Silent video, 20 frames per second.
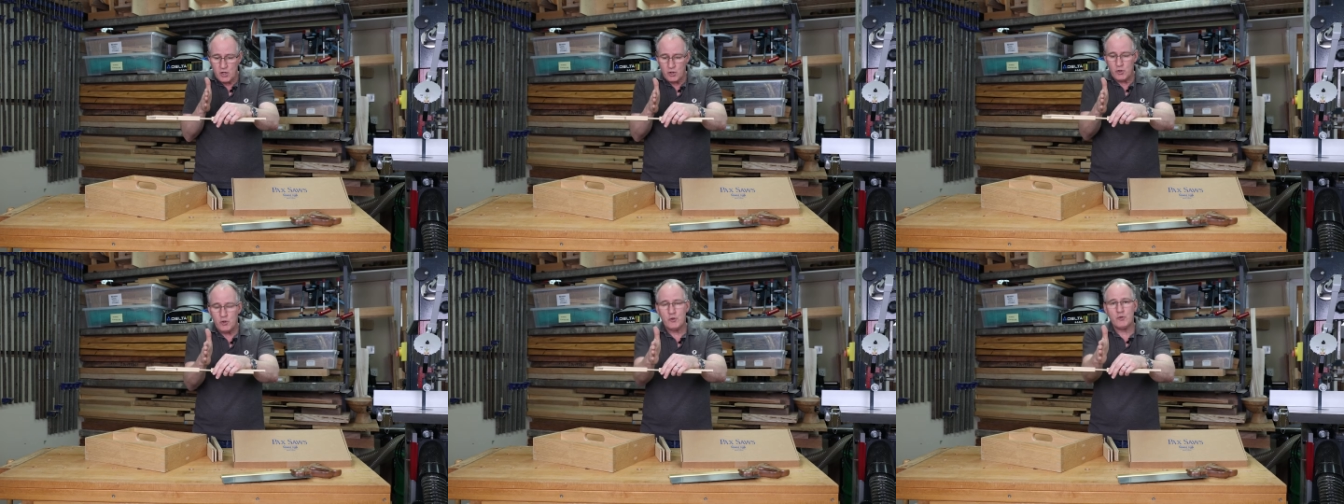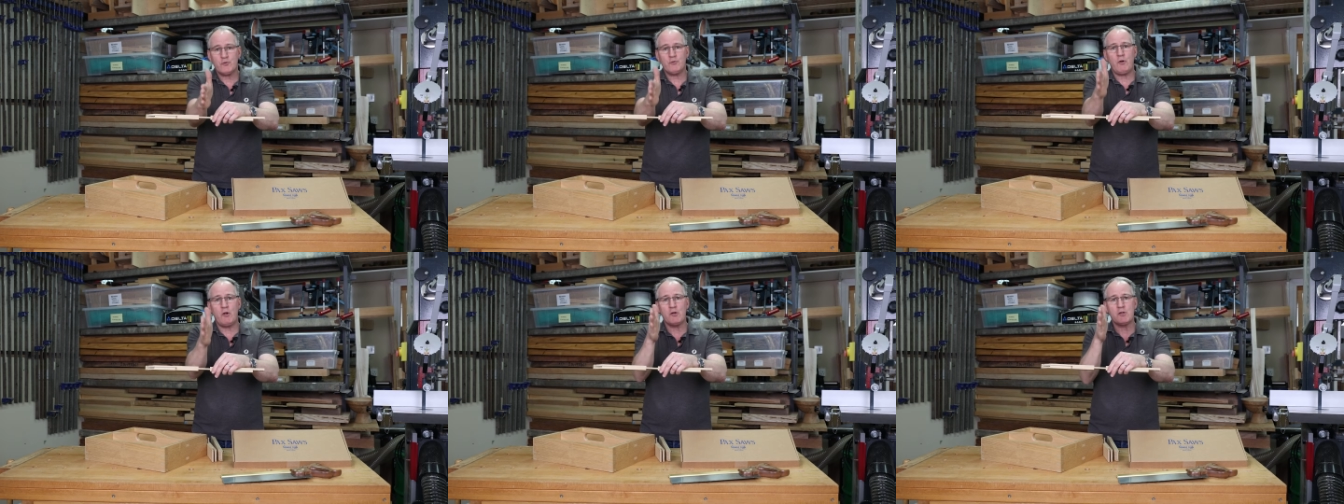
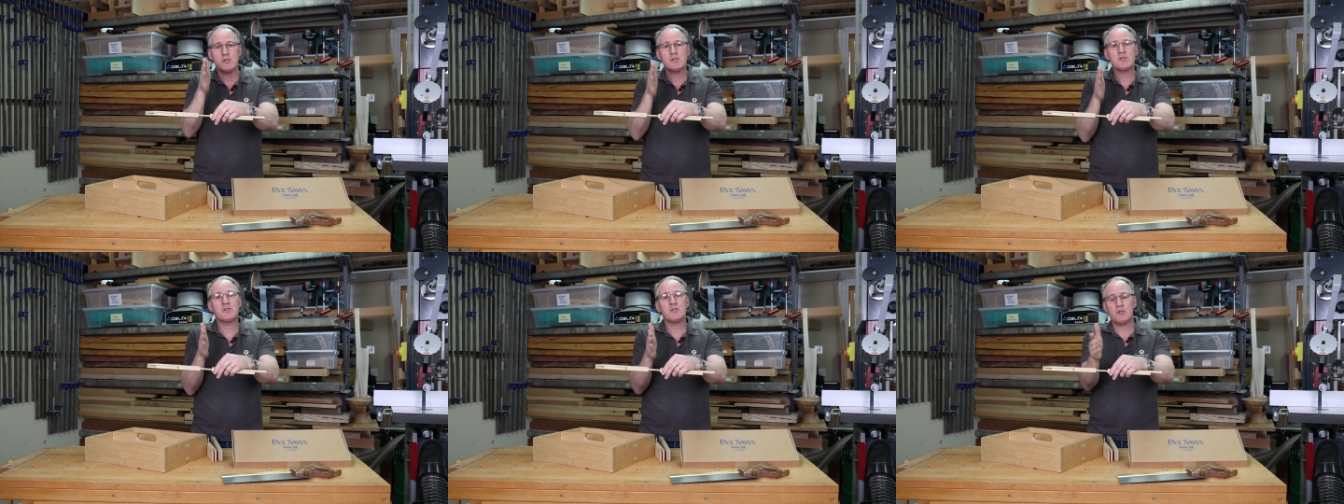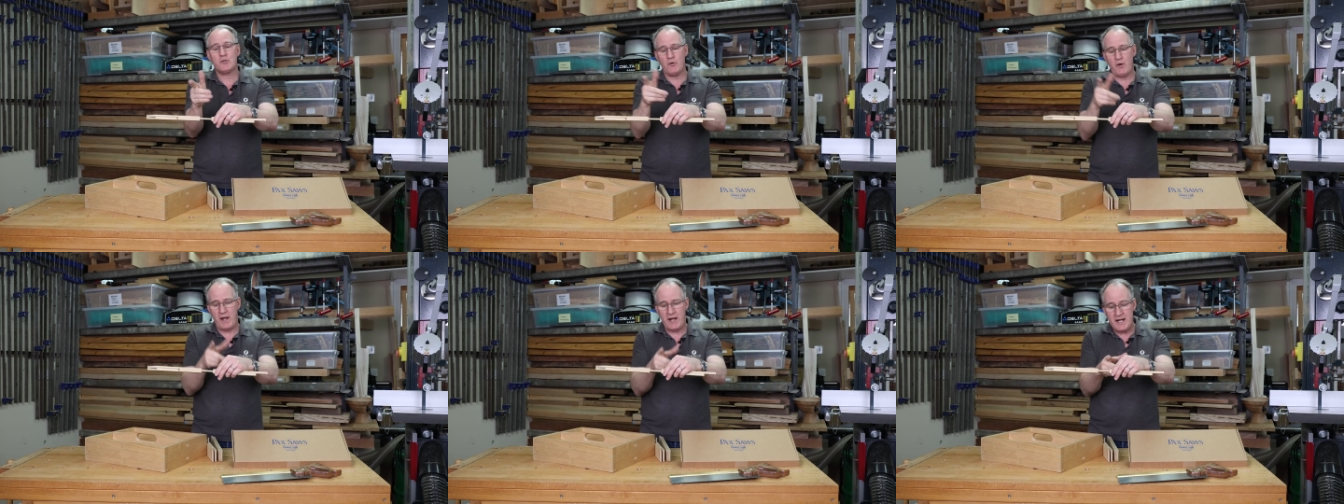across the
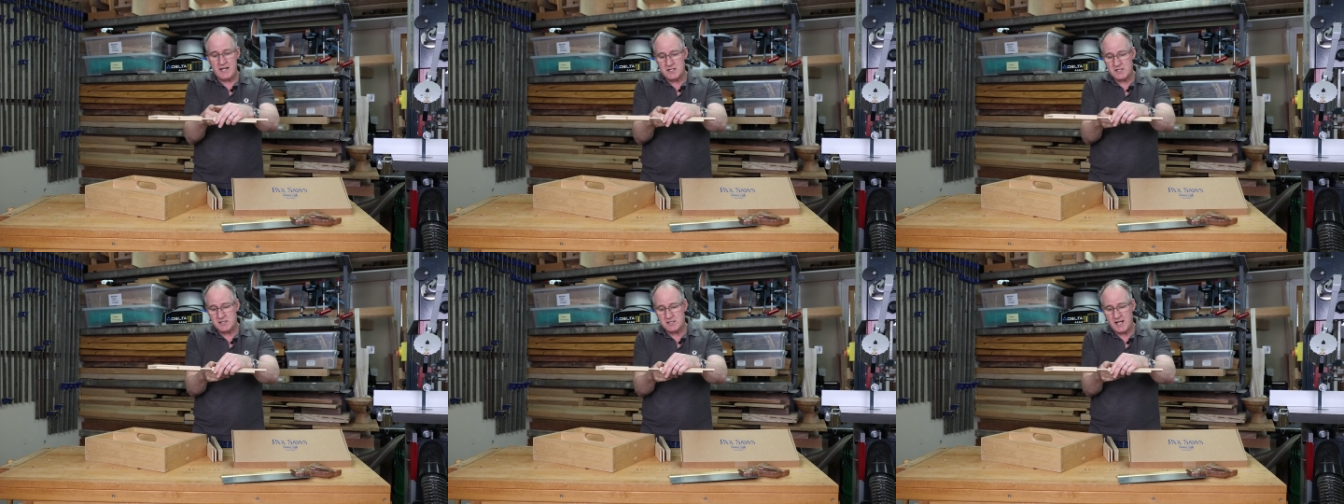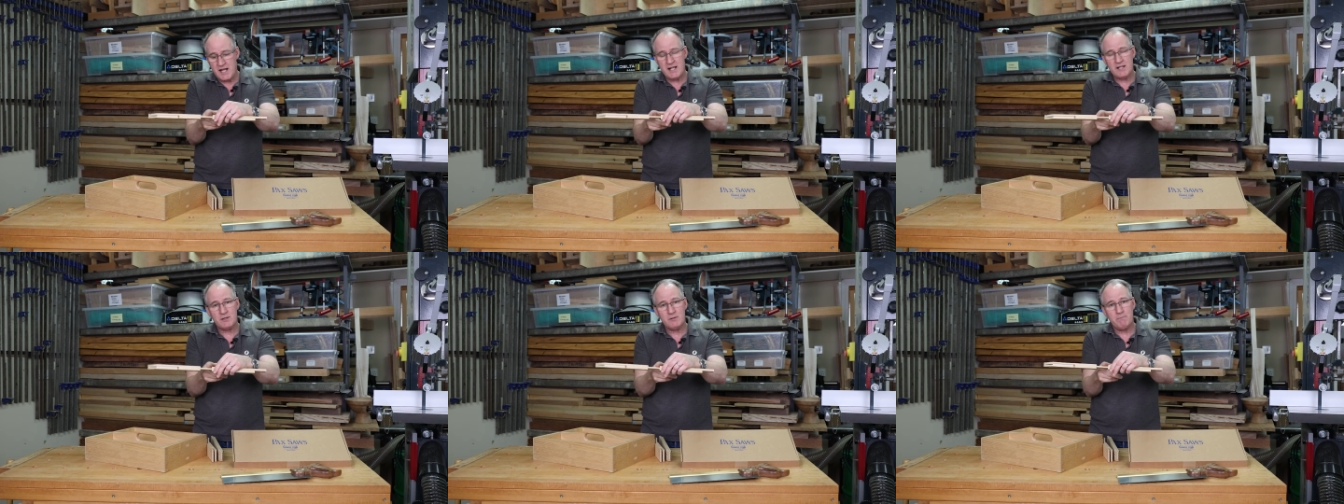grain to
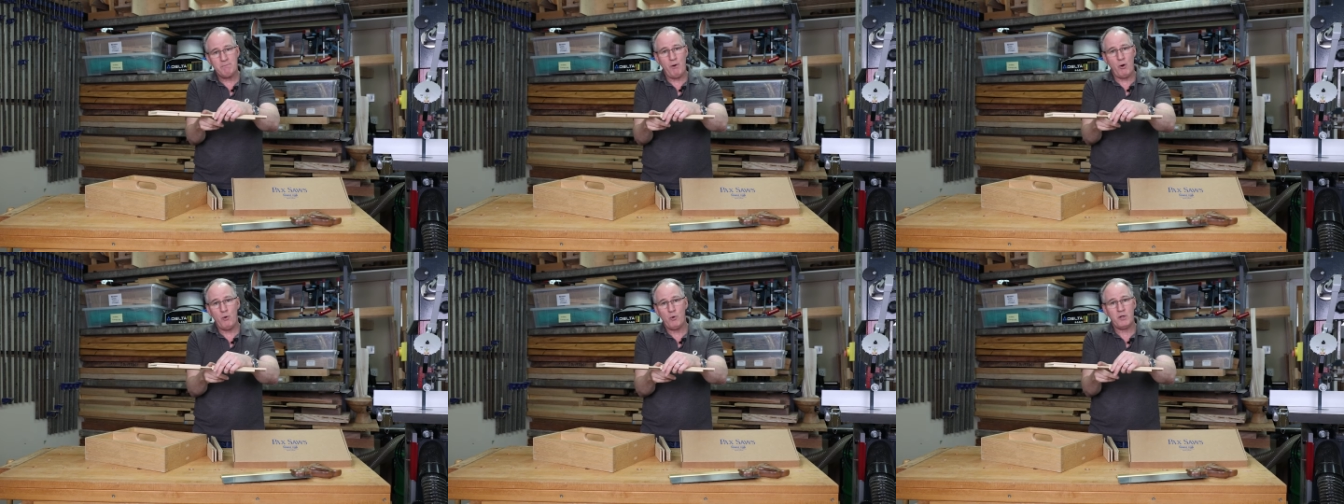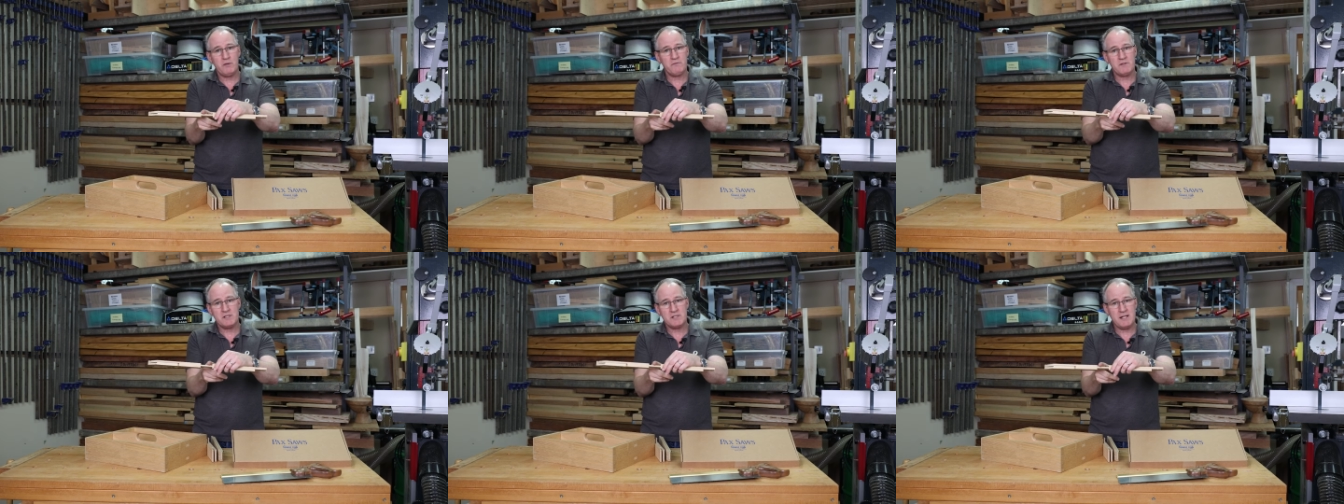take the
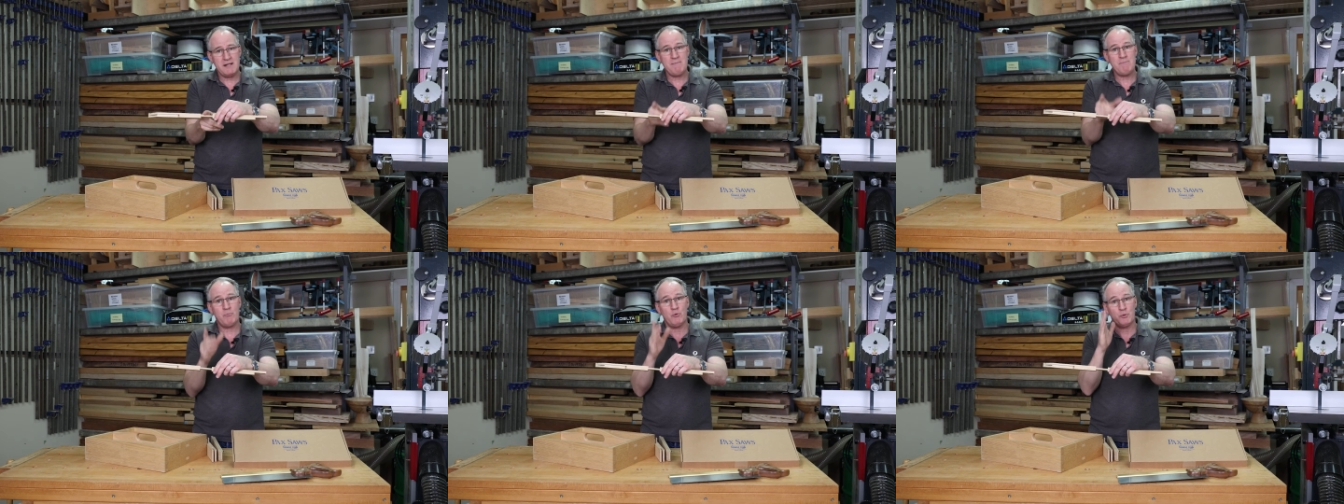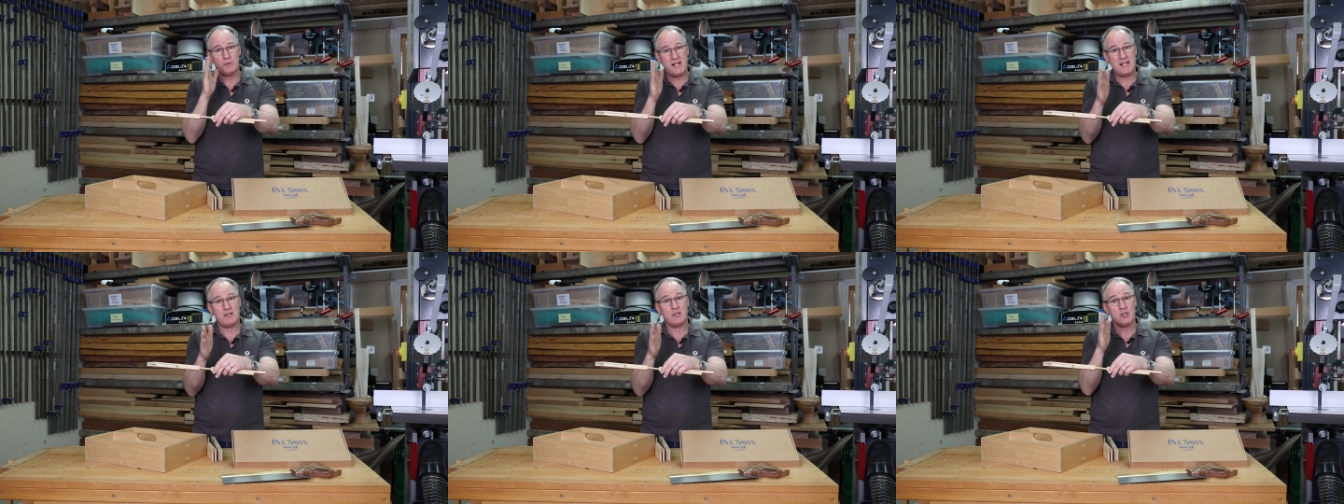bulk of the timber or
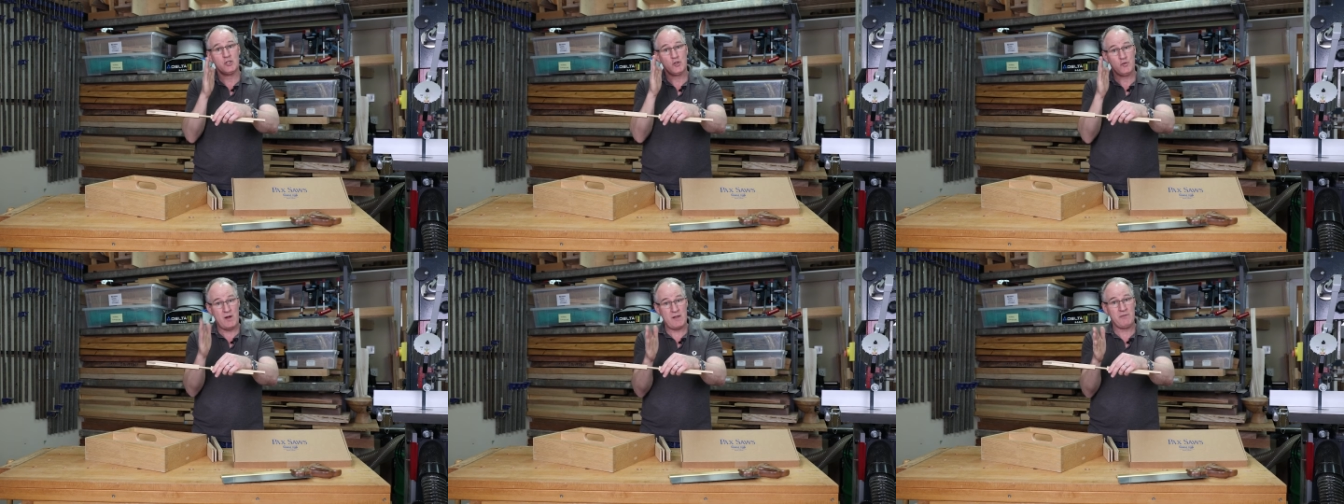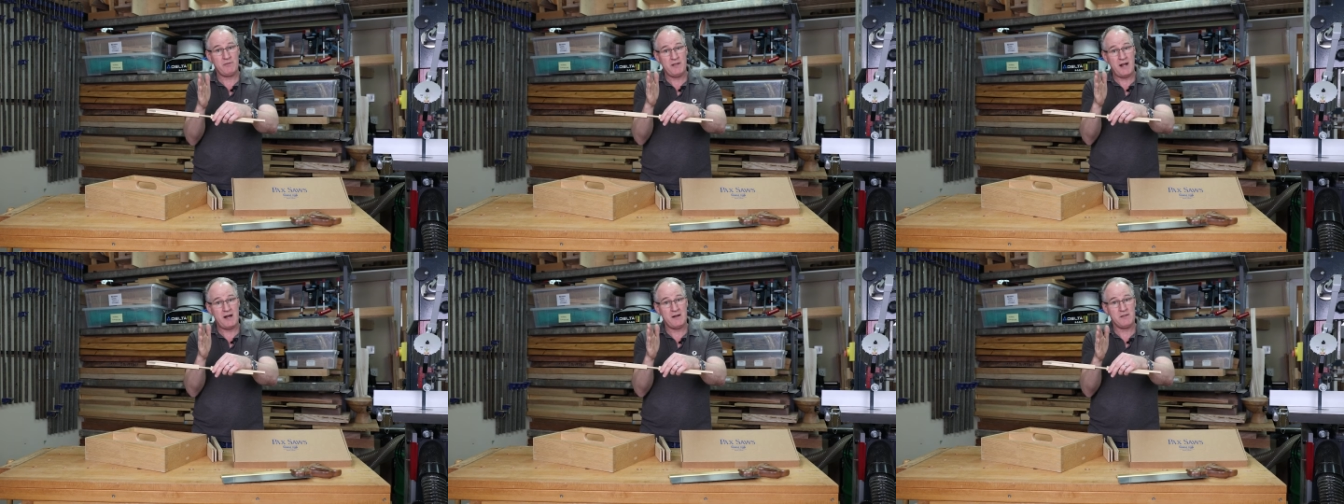take the
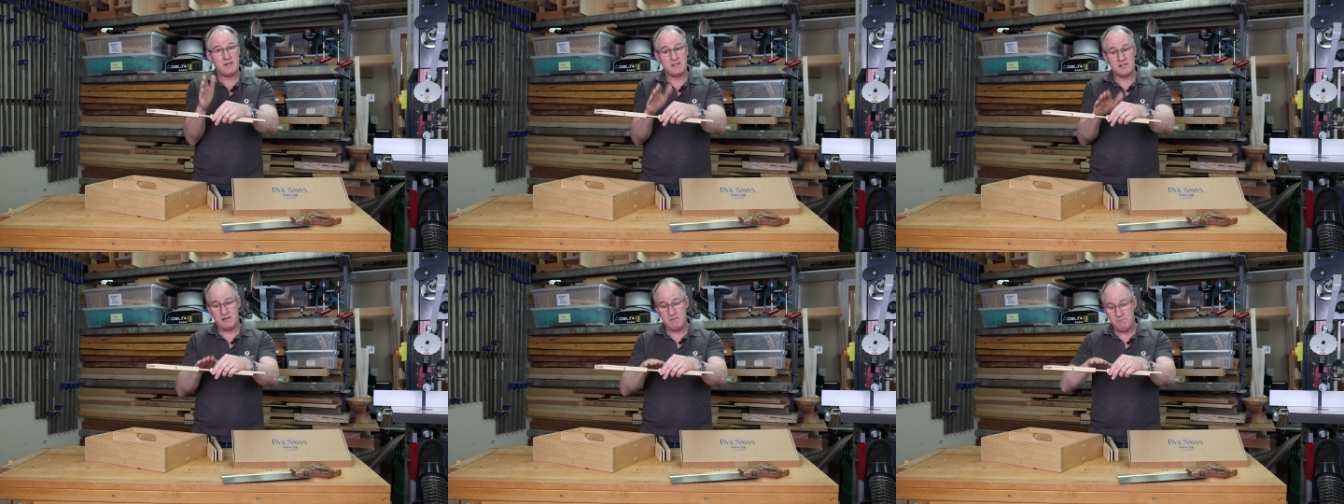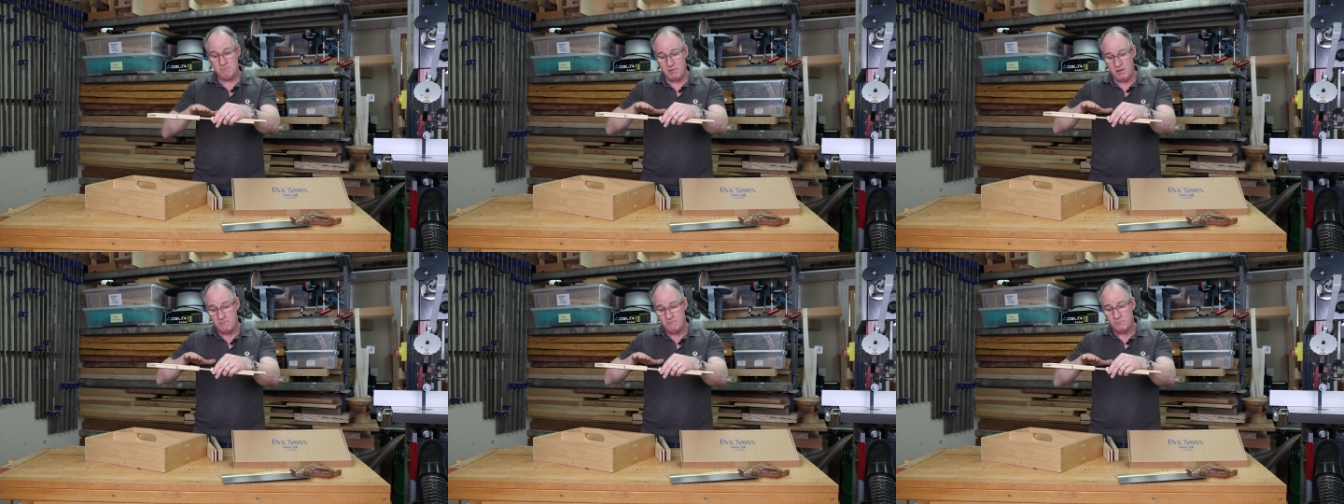strength out of the
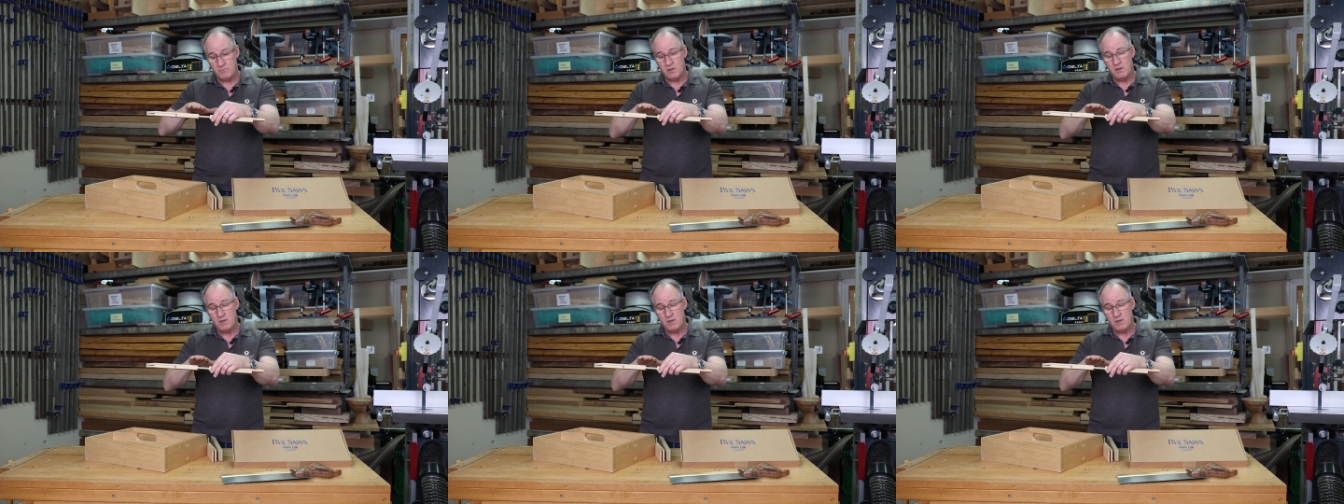timber